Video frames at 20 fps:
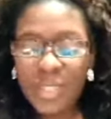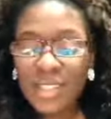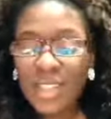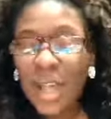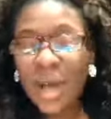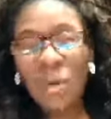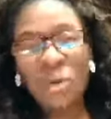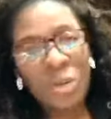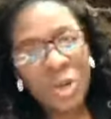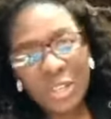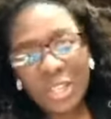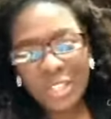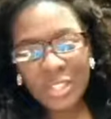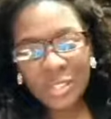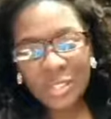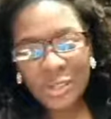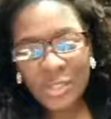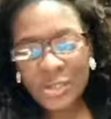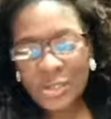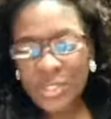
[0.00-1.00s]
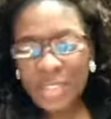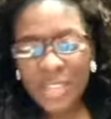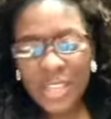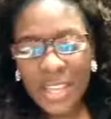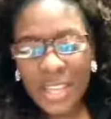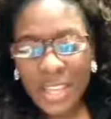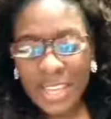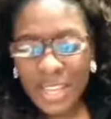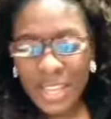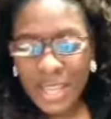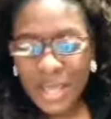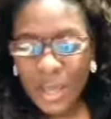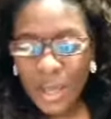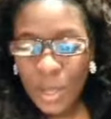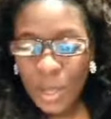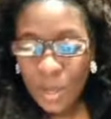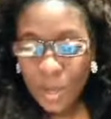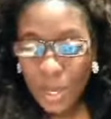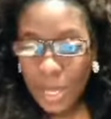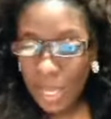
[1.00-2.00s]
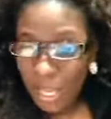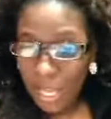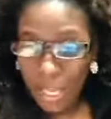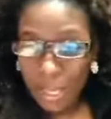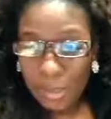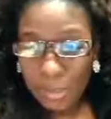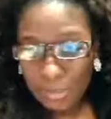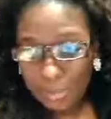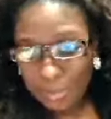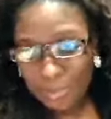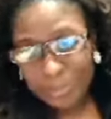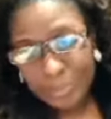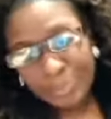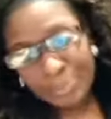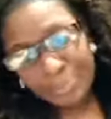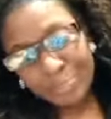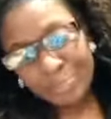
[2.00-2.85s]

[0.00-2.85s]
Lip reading: not one of those um,